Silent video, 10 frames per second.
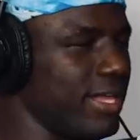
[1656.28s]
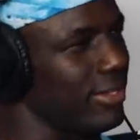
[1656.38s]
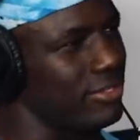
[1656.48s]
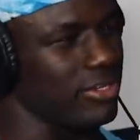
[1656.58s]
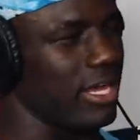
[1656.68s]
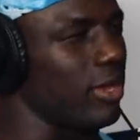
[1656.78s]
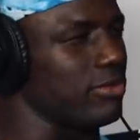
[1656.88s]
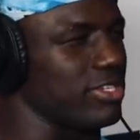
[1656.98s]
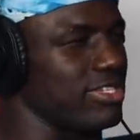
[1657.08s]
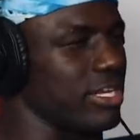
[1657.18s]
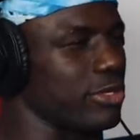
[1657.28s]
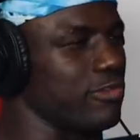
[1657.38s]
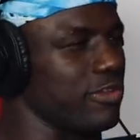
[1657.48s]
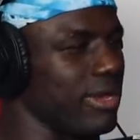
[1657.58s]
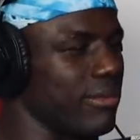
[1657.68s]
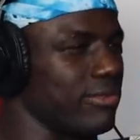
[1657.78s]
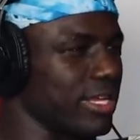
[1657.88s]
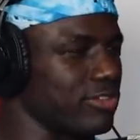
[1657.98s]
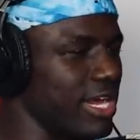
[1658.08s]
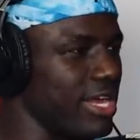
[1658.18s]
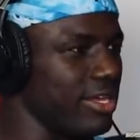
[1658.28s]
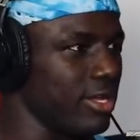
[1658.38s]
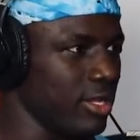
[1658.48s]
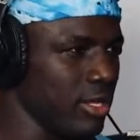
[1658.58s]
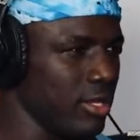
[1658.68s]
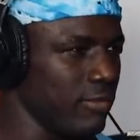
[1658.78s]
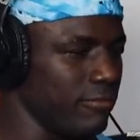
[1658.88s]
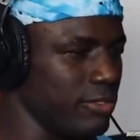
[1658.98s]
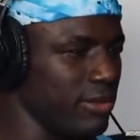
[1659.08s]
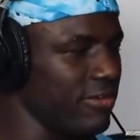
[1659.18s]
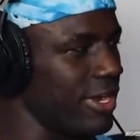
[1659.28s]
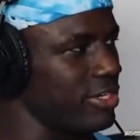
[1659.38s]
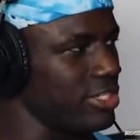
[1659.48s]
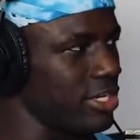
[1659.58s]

and this I hope this doesn't sound goofy, but I'm like trying to be very